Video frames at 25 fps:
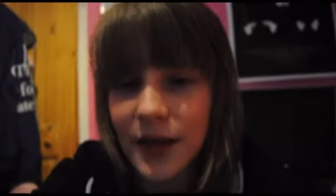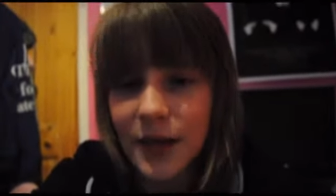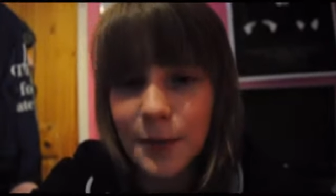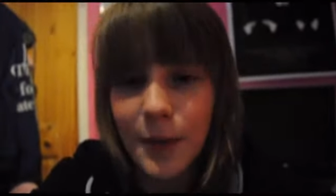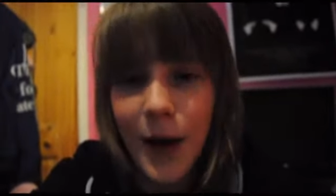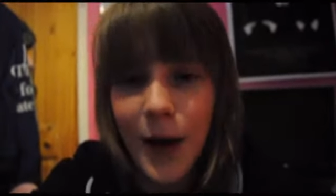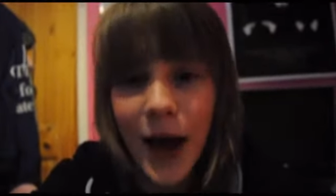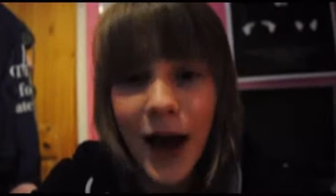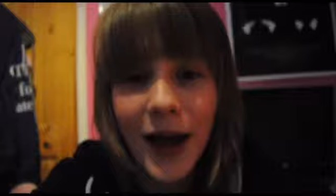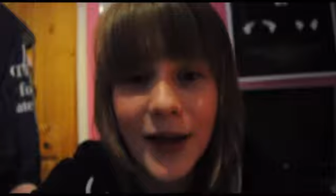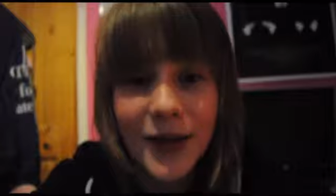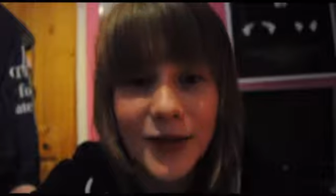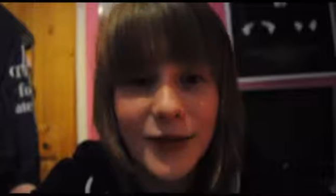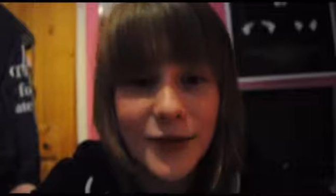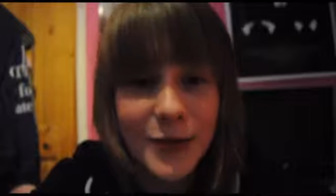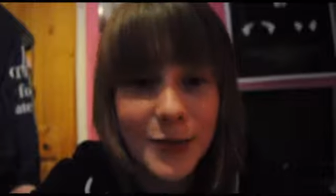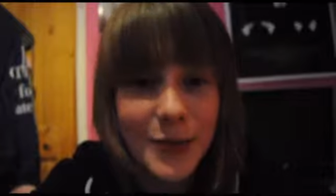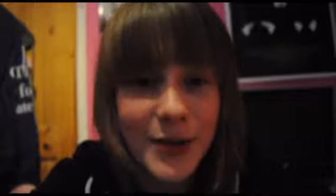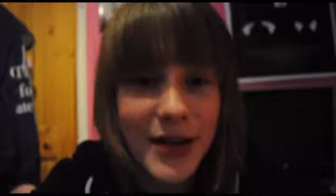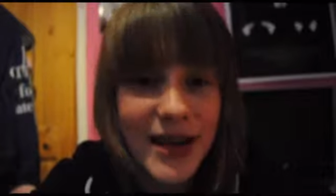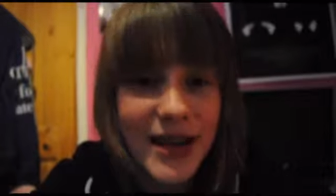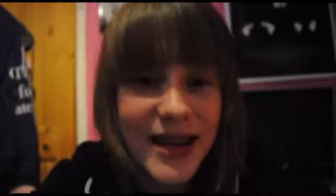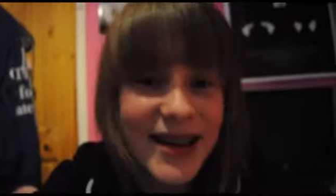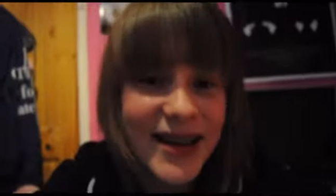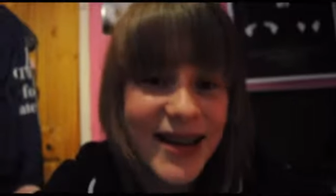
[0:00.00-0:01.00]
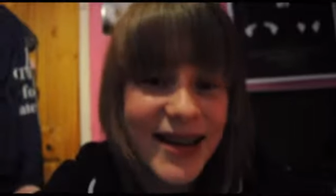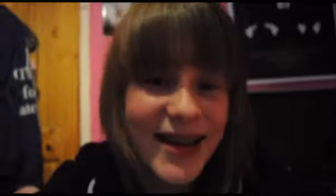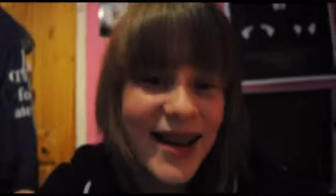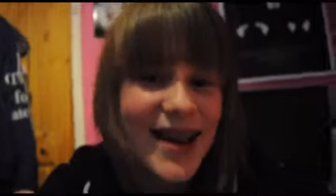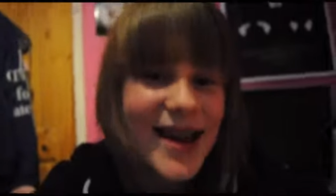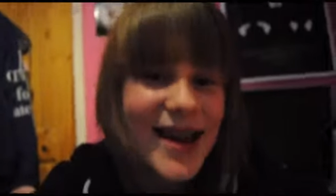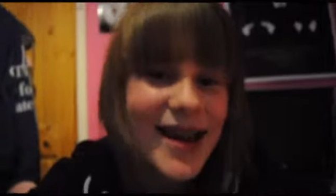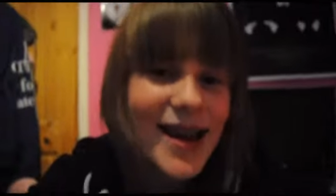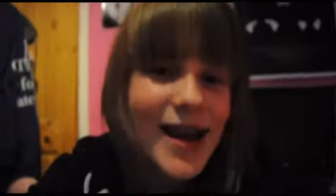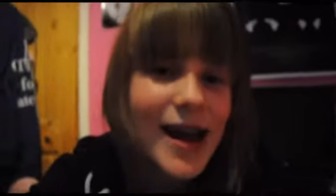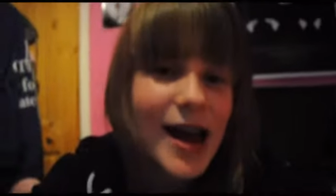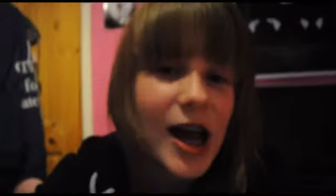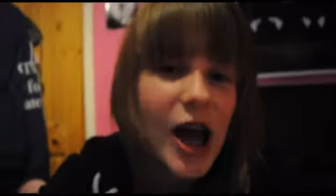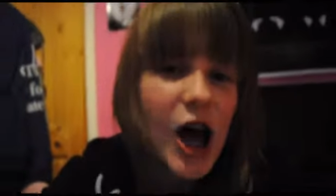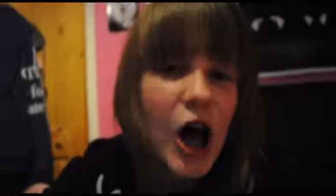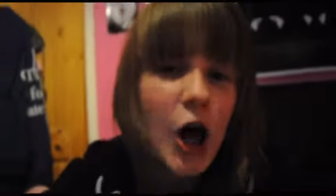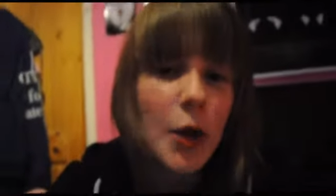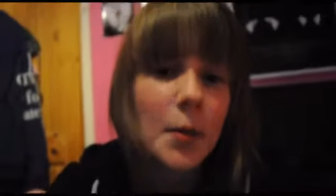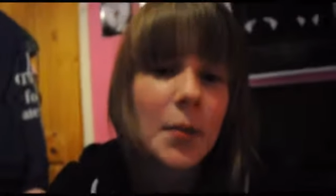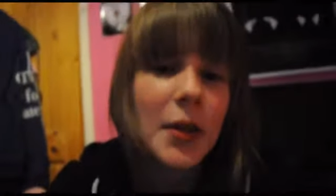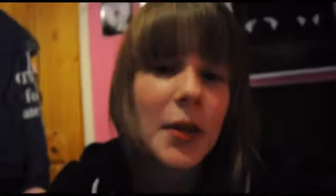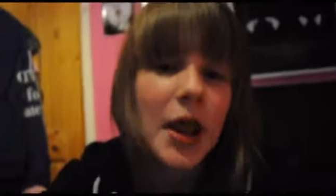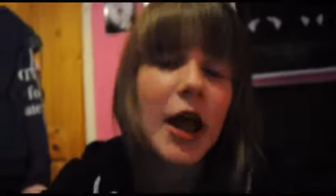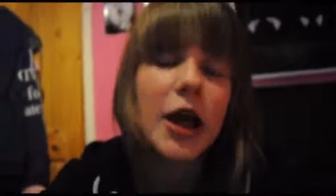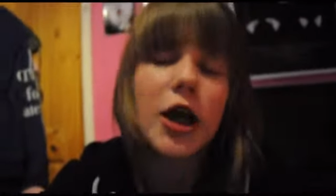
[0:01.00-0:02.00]
the past week
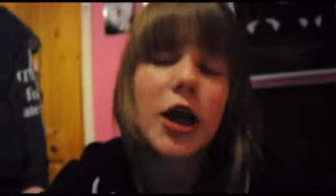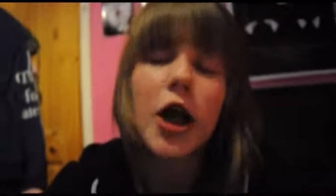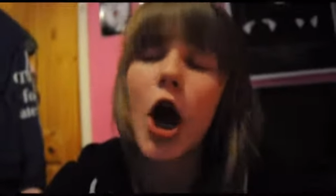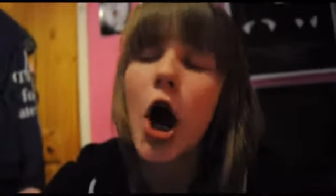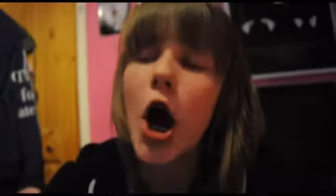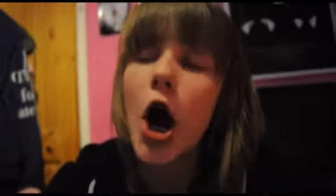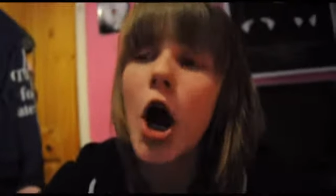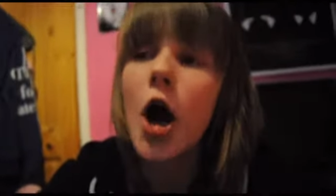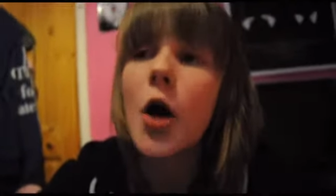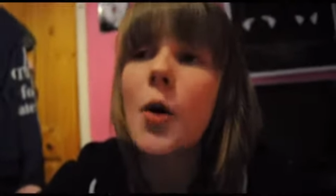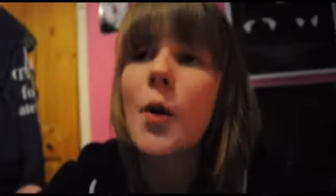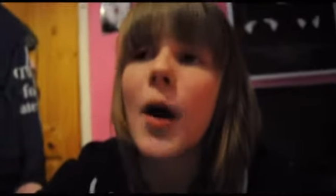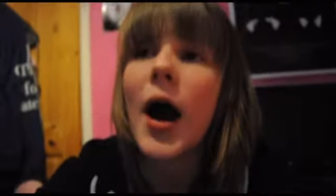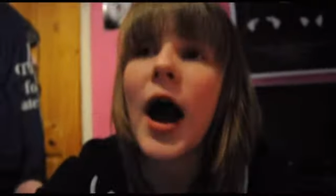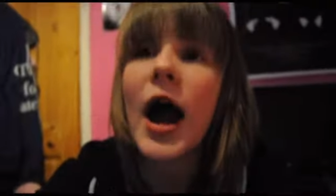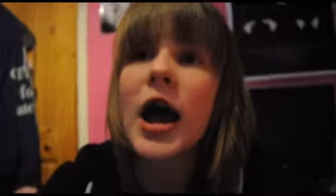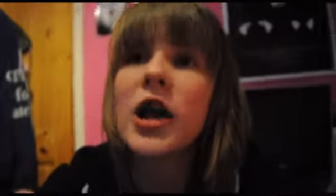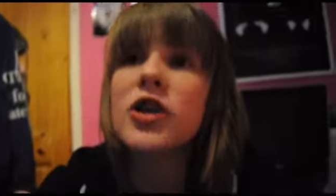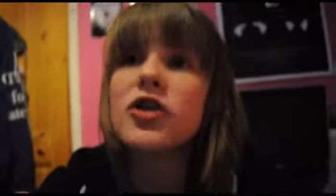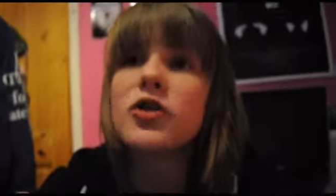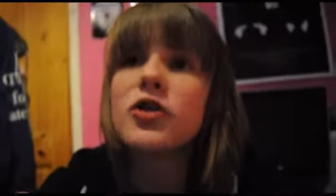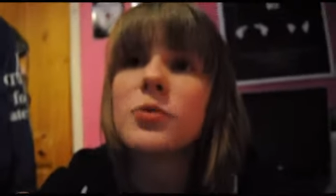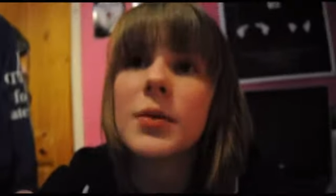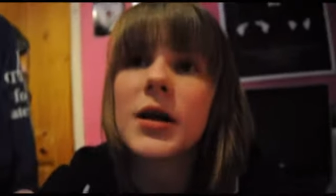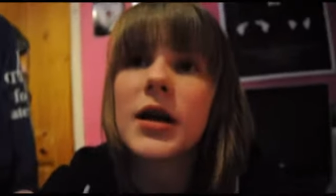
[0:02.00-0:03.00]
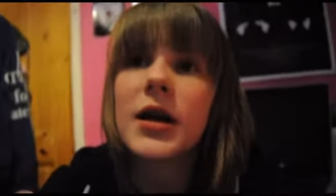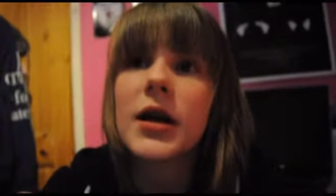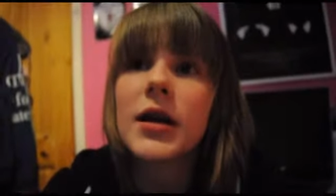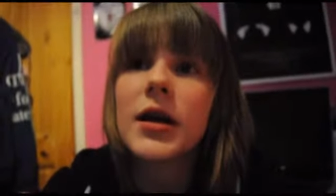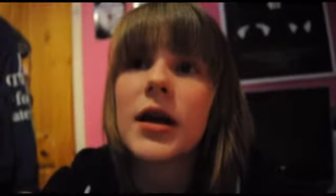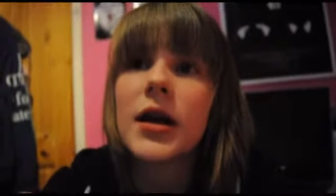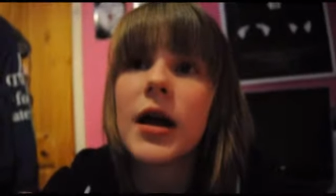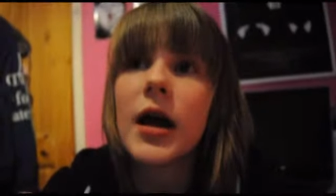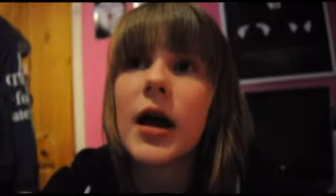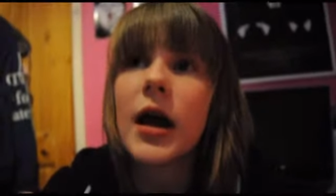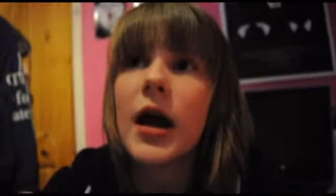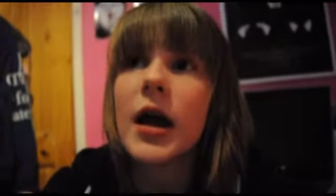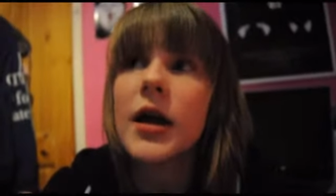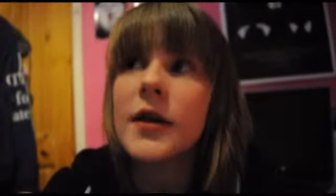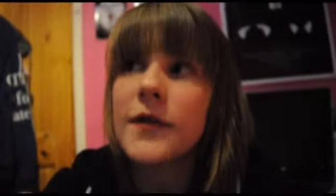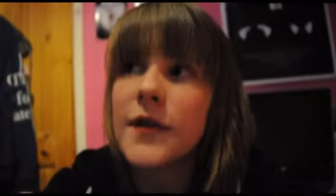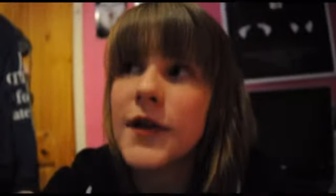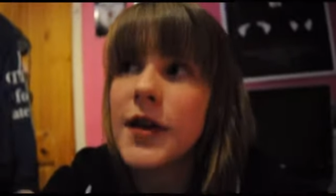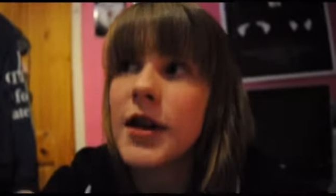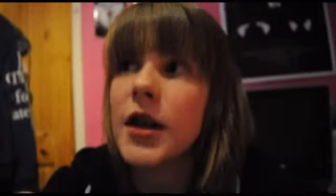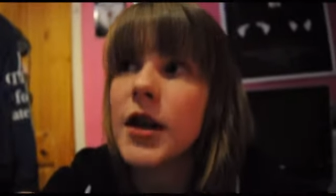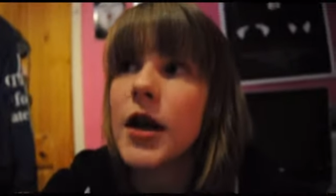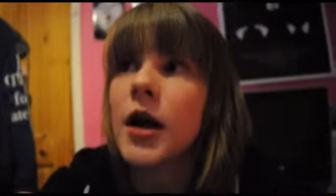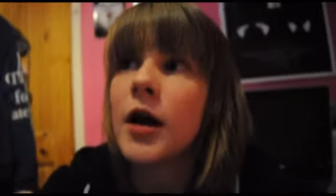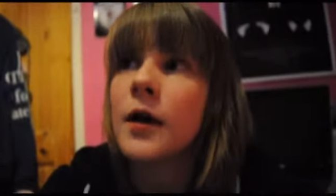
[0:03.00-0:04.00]
I've been like, oh, I should make a
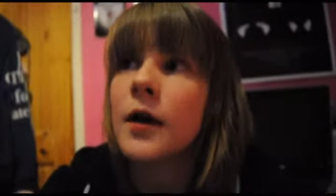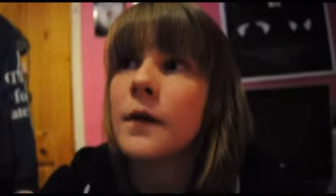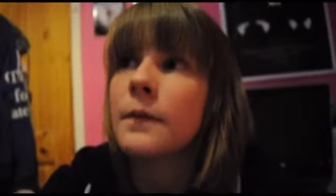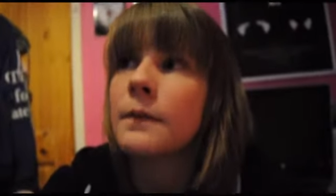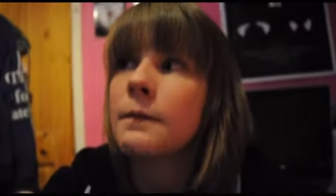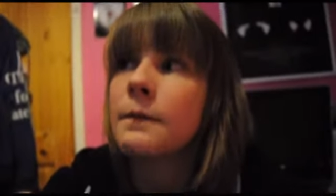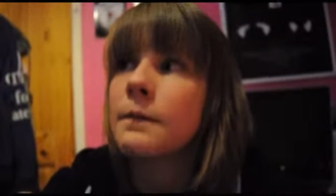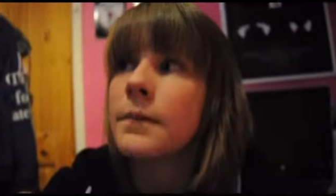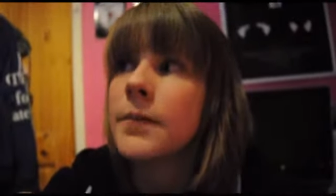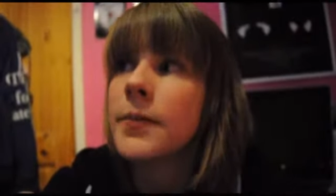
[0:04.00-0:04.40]
video.